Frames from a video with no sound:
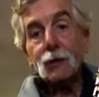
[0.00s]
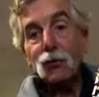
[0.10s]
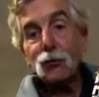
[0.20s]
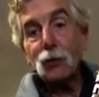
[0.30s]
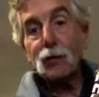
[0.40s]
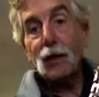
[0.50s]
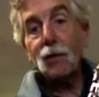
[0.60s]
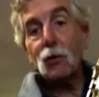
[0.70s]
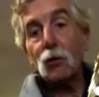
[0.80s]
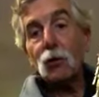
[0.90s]
So if you
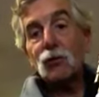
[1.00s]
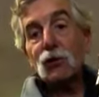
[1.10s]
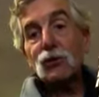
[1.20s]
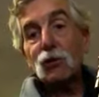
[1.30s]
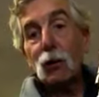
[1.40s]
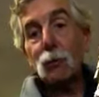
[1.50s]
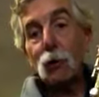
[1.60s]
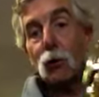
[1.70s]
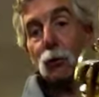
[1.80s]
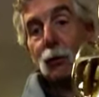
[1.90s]
have the low C sharp
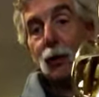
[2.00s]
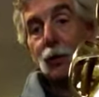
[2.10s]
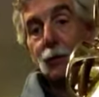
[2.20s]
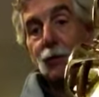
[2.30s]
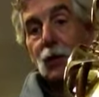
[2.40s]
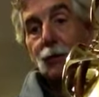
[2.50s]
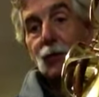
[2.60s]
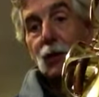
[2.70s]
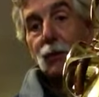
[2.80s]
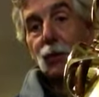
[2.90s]
open,
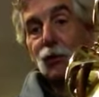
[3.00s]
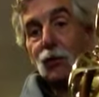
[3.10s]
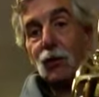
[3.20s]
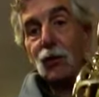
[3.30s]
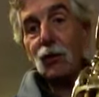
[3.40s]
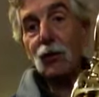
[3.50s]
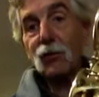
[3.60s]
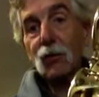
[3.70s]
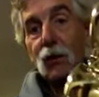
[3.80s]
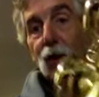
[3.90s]
where is it? There it
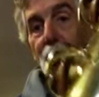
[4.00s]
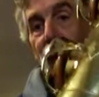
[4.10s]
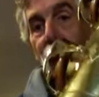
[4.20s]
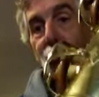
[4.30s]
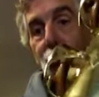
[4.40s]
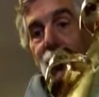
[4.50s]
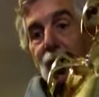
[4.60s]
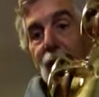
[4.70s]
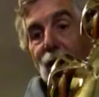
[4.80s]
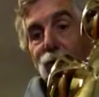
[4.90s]
is. The B
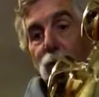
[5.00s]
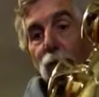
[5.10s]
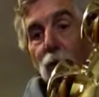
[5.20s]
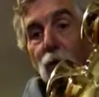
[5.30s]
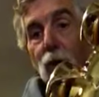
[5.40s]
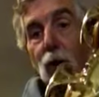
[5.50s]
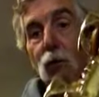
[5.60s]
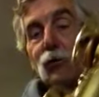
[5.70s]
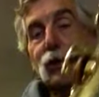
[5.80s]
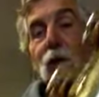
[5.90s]
natural will
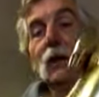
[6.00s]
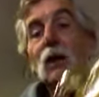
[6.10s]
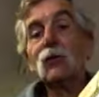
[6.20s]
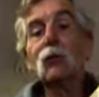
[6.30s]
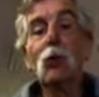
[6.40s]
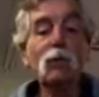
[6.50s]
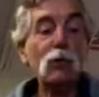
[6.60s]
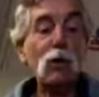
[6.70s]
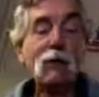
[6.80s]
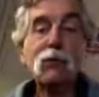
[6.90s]
close it. So if
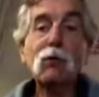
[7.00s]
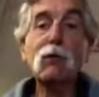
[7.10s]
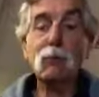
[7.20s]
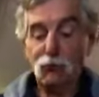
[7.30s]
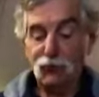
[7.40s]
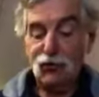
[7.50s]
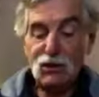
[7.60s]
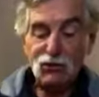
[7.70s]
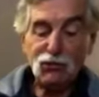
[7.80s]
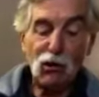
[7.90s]
you have to go from
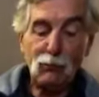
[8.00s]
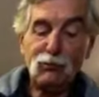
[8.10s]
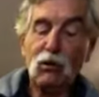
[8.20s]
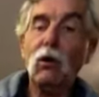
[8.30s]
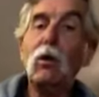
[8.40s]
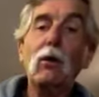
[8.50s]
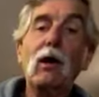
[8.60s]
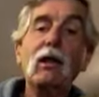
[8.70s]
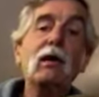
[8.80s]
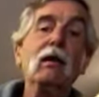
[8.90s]
C sharp to low
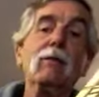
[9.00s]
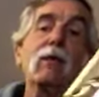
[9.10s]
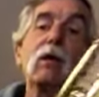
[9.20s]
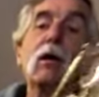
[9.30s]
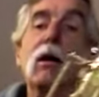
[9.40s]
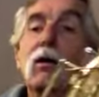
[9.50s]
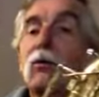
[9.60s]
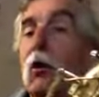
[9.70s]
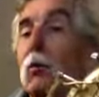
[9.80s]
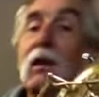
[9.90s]
A,
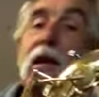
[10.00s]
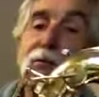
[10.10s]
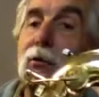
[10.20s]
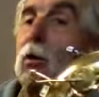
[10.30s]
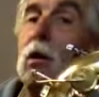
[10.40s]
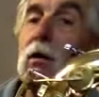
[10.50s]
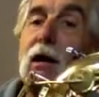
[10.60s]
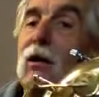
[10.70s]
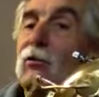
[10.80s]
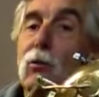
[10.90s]
normally you have to do all
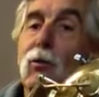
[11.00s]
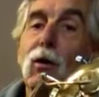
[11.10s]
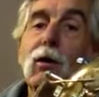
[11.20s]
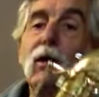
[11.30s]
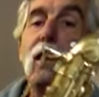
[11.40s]
kinds of work.